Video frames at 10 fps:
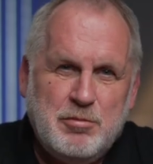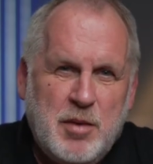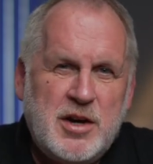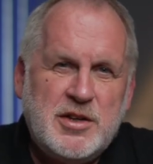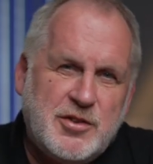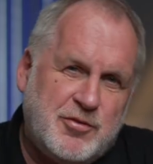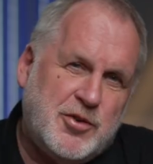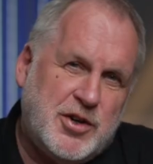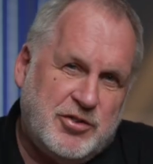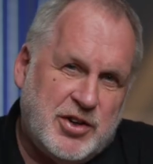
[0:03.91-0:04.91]
Mars
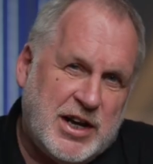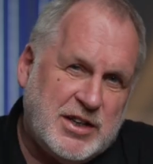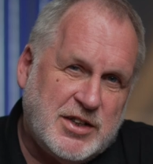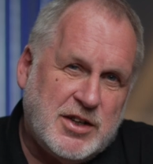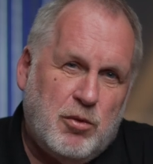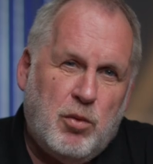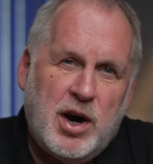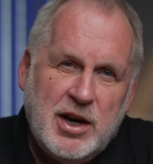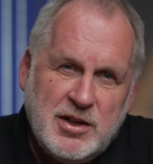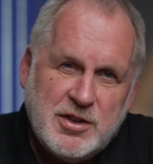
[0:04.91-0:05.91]
400S
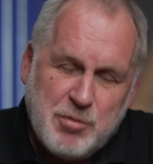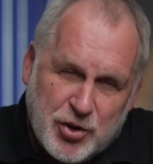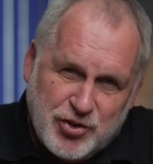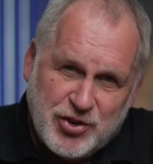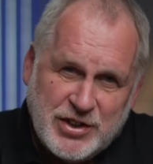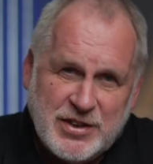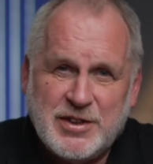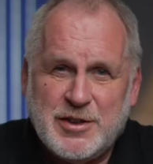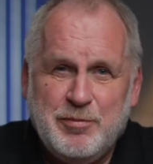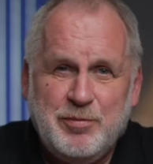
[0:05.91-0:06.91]
wireless monitoring
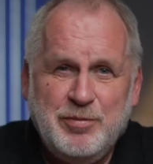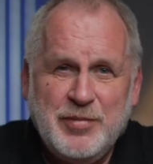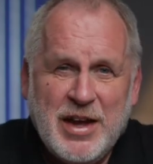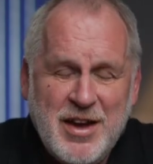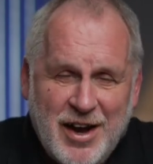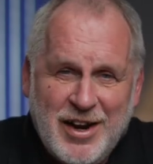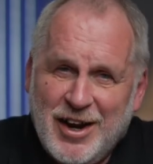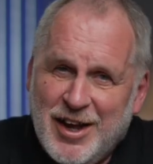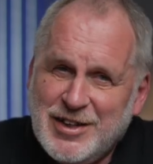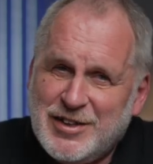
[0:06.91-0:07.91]
system, and I
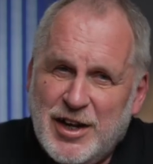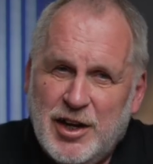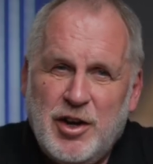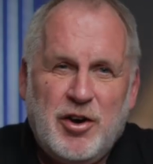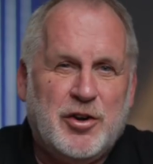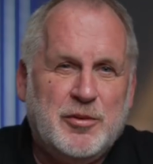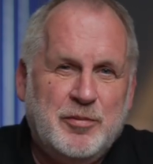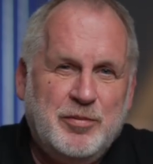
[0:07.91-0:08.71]
liked it a lot.